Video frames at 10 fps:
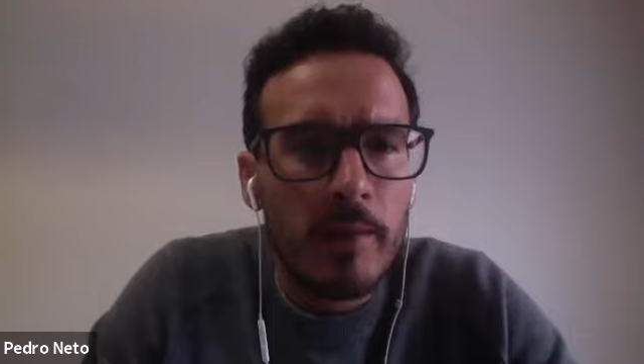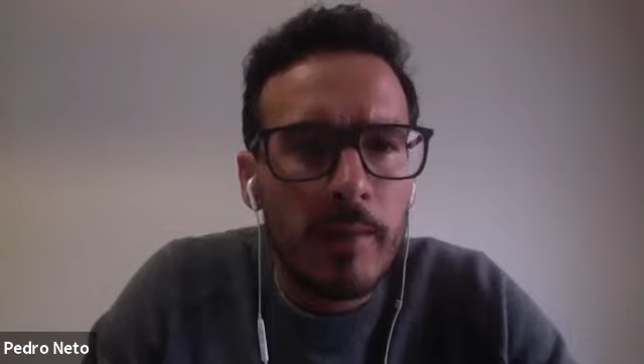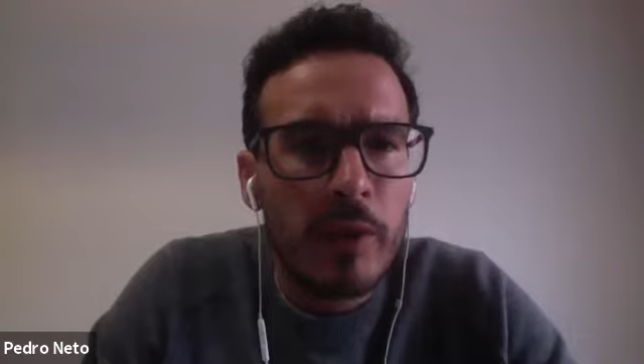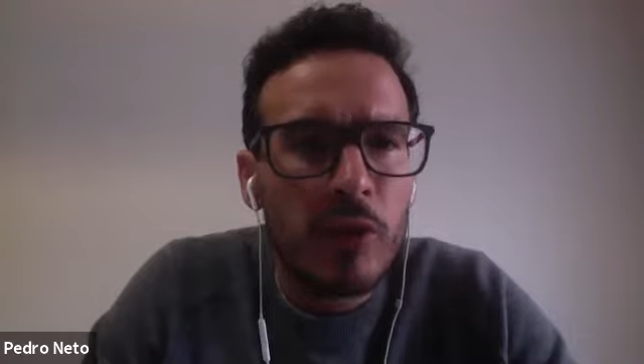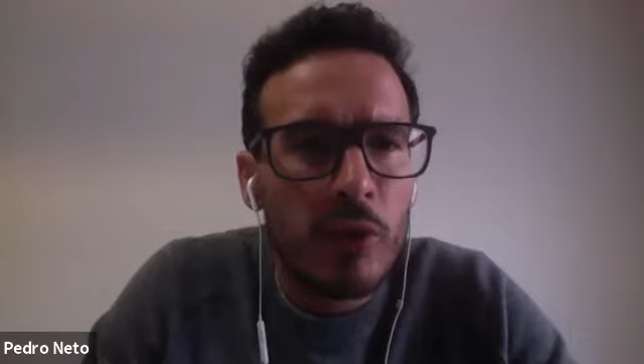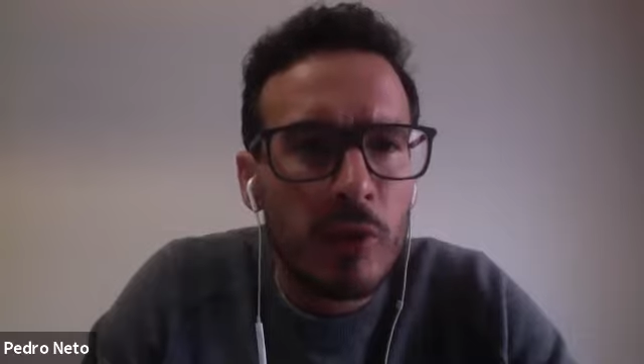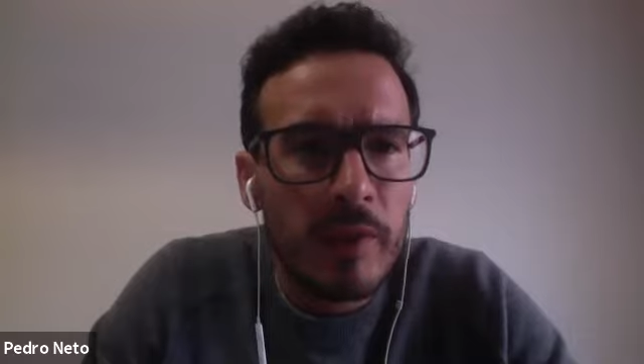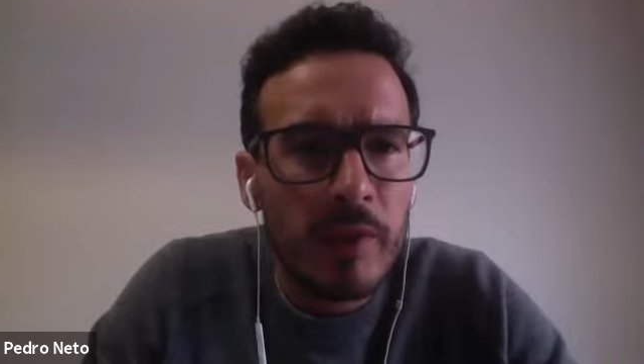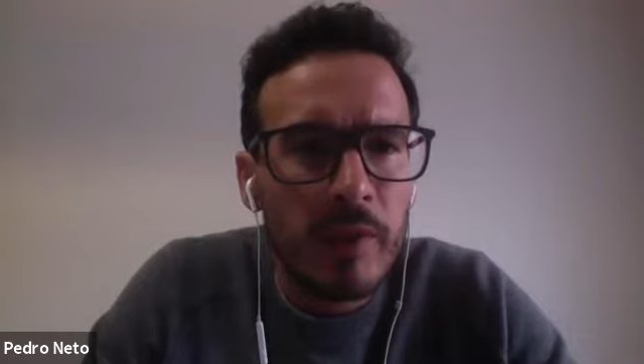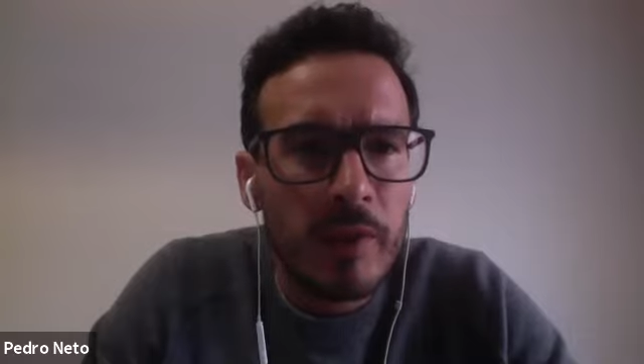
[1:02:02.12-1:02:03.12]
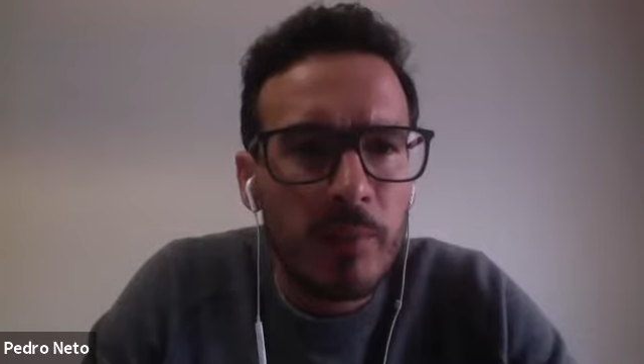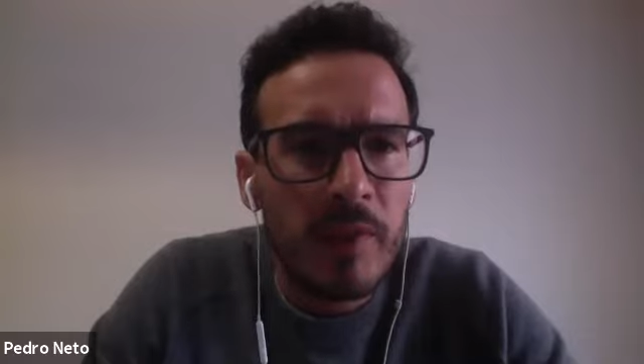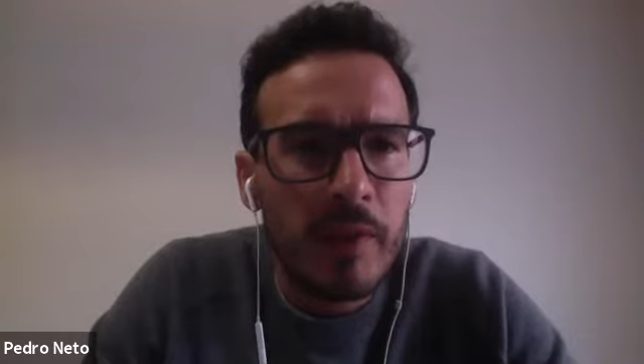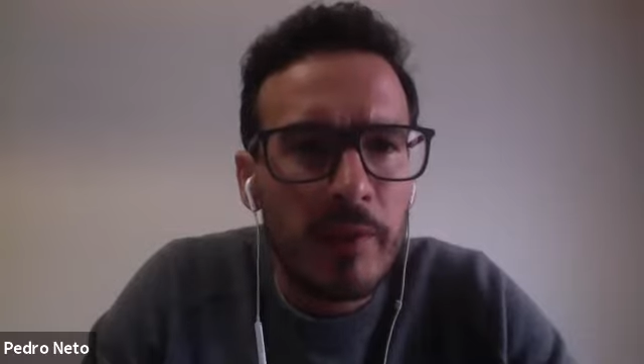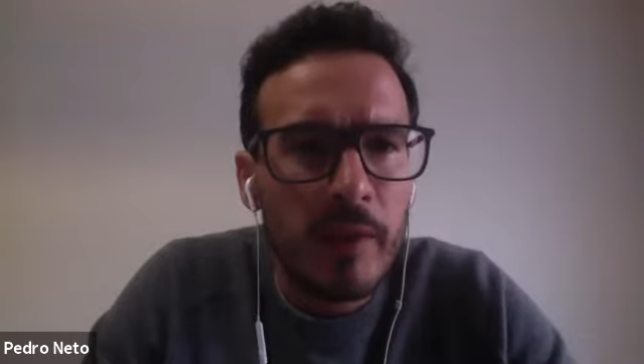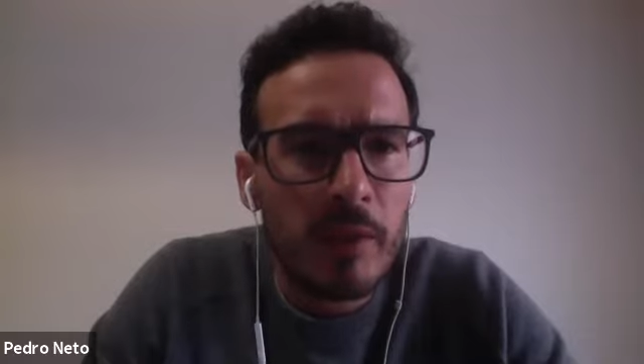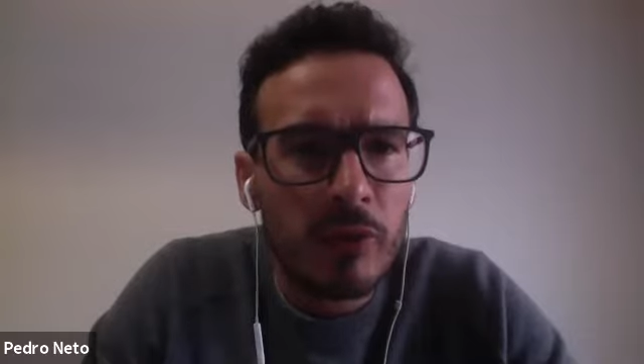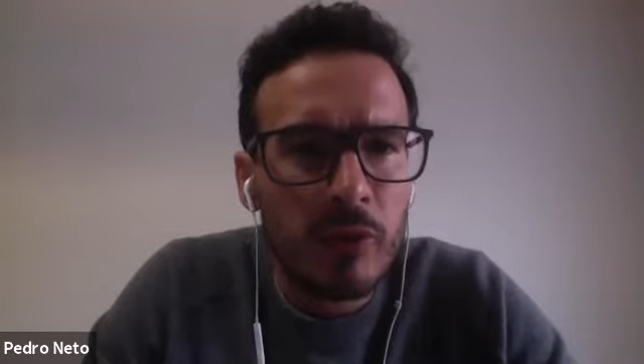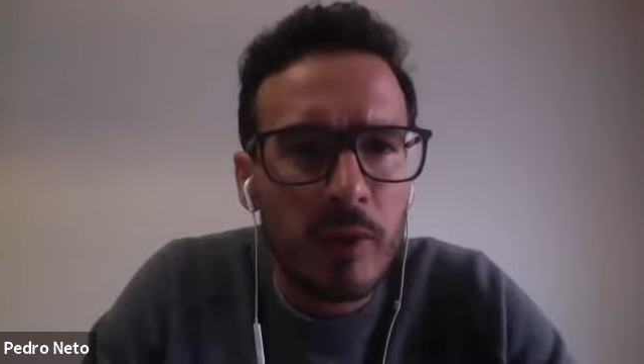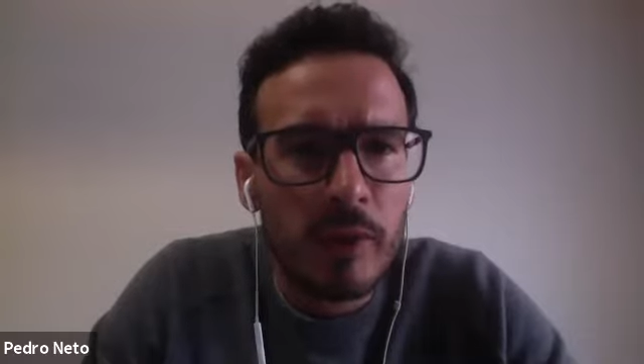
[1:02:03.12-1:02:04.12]
endurance-specific
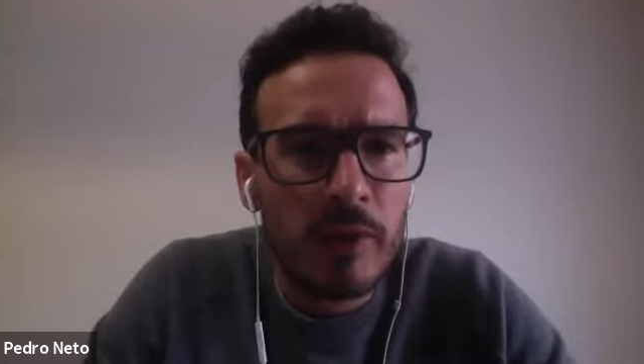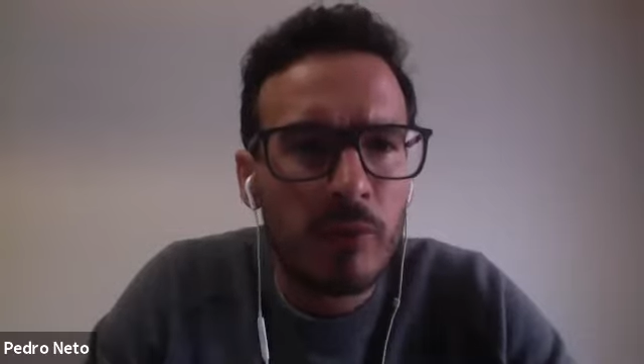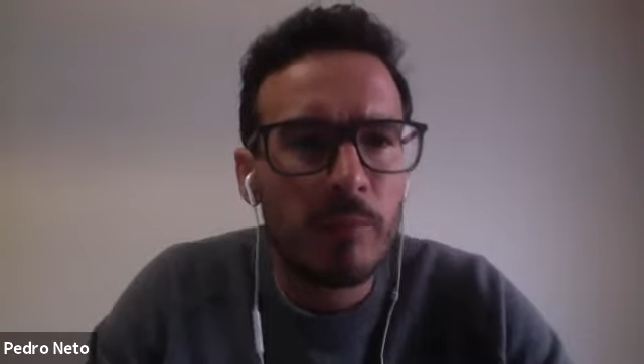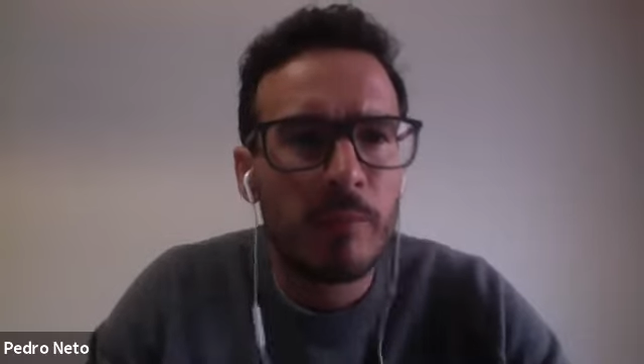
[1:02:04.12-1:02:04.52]
drills,